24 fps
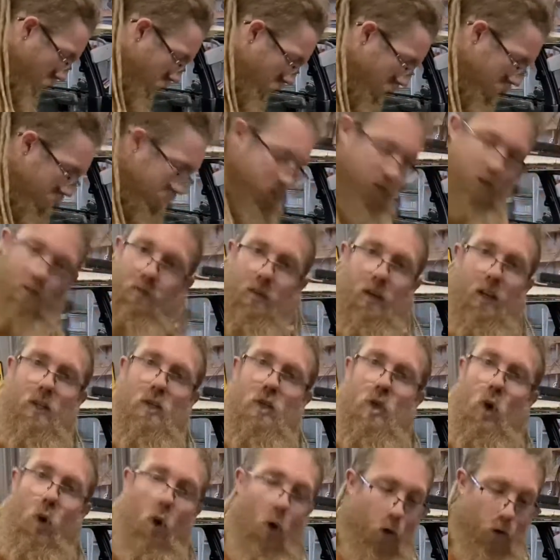this to fix
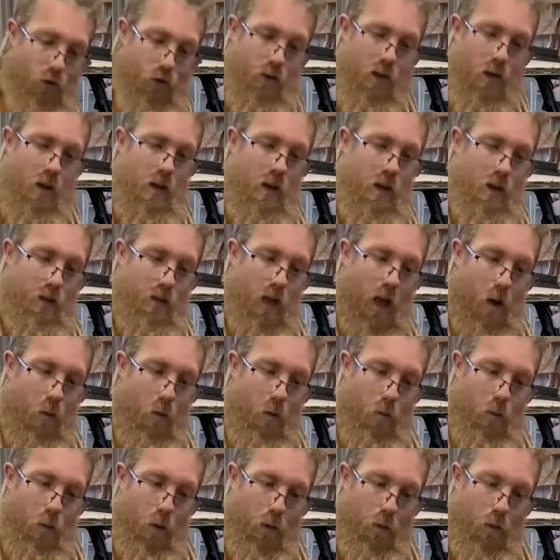yours, that
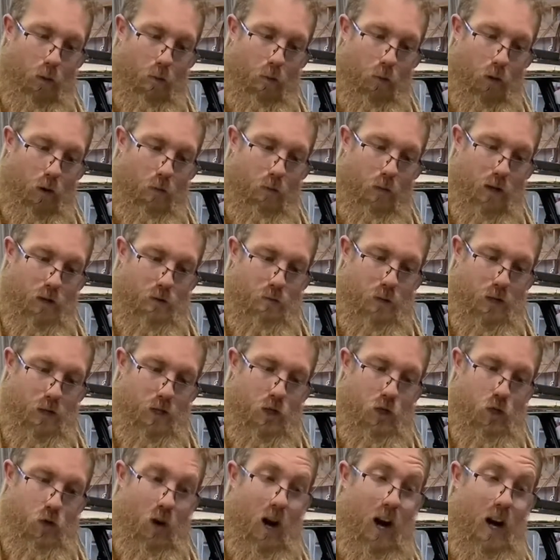would probably pretty much be
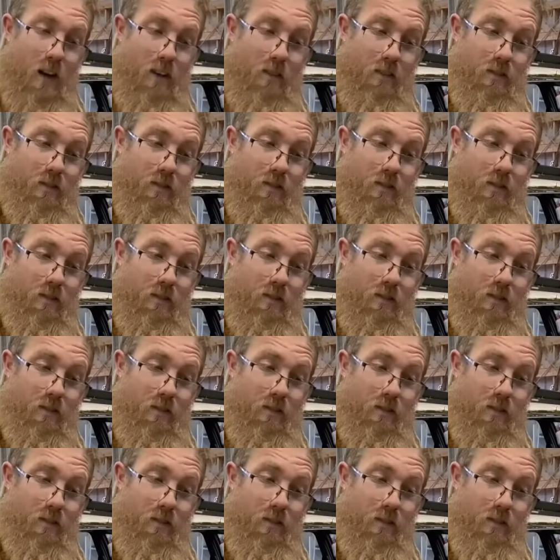straight.